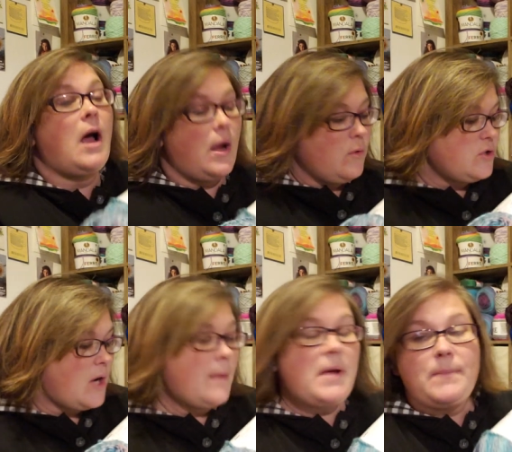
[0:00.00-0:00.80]
I will
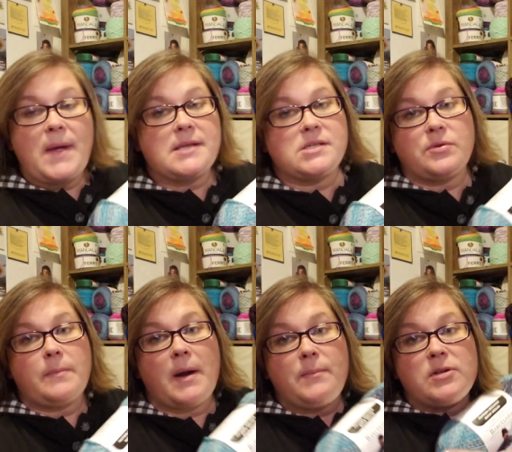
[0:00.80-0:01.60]
try my best to
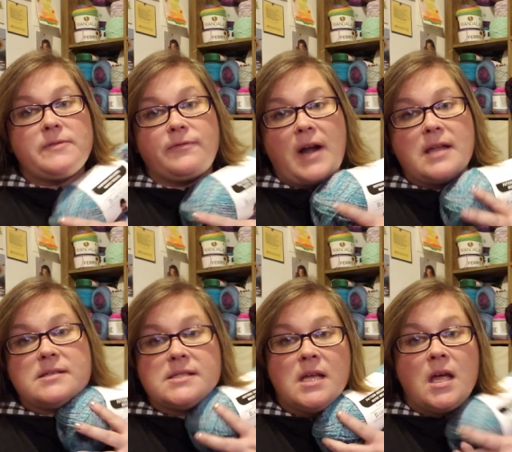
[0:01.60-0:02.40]
remember,
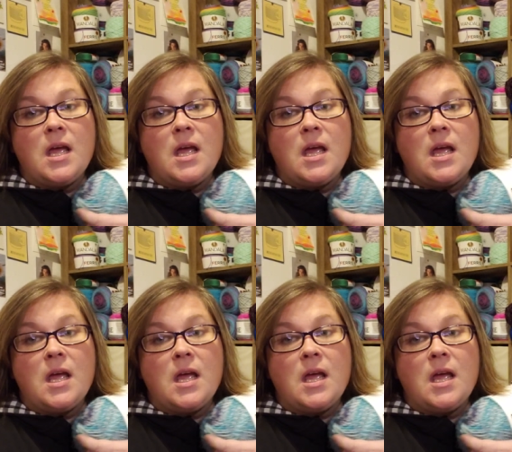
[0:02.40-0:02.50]
friends,